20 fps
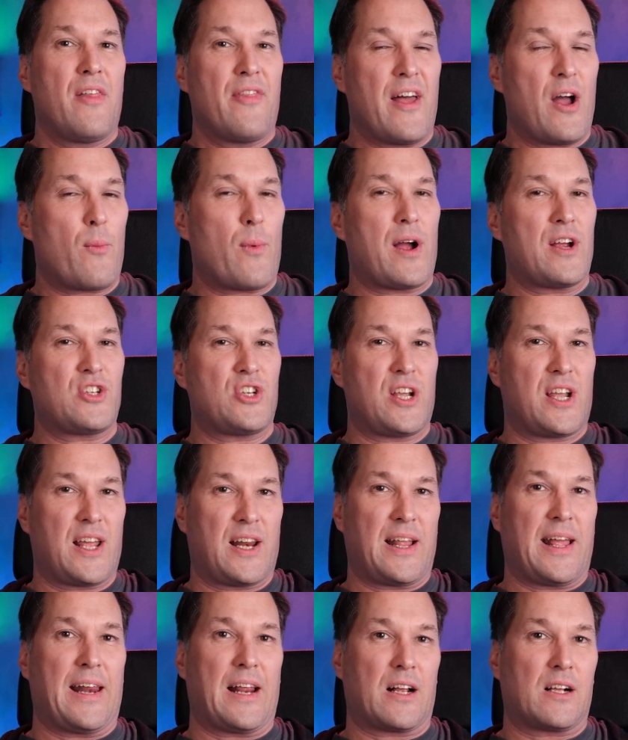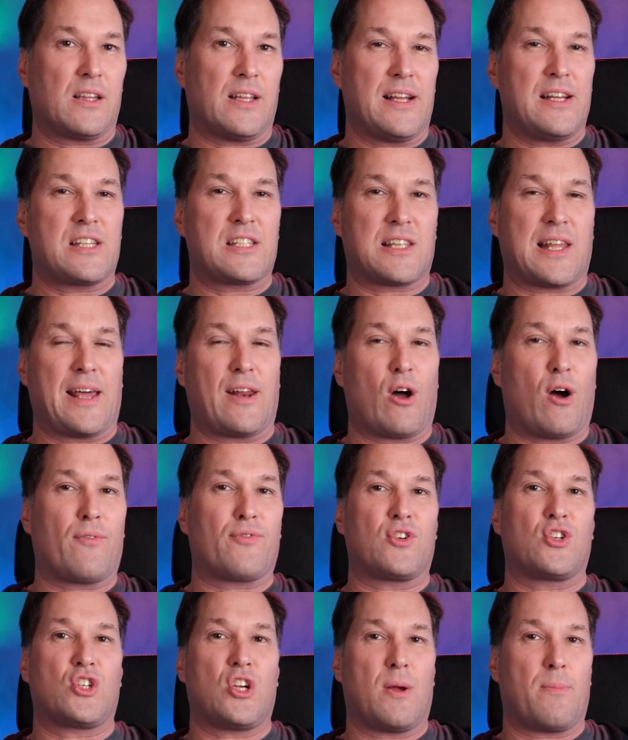That way she can get a clean slate
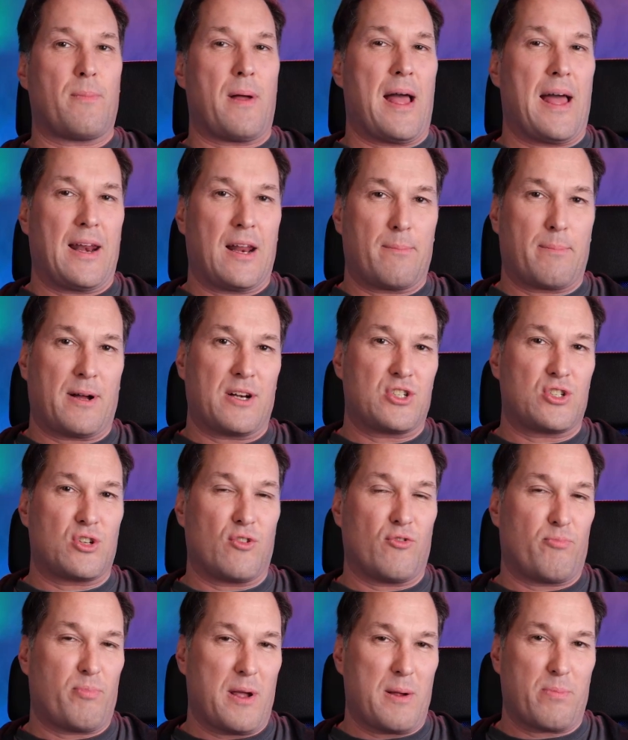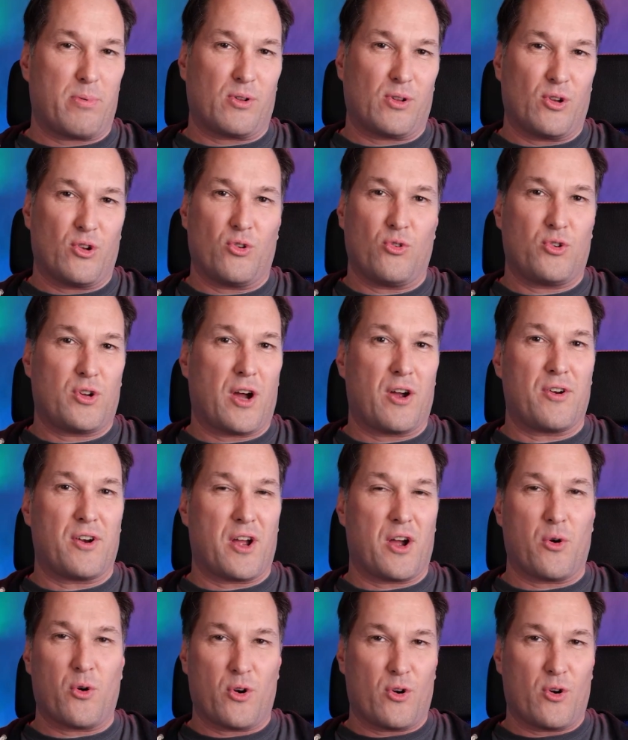off the ship and a bunch of people who don't know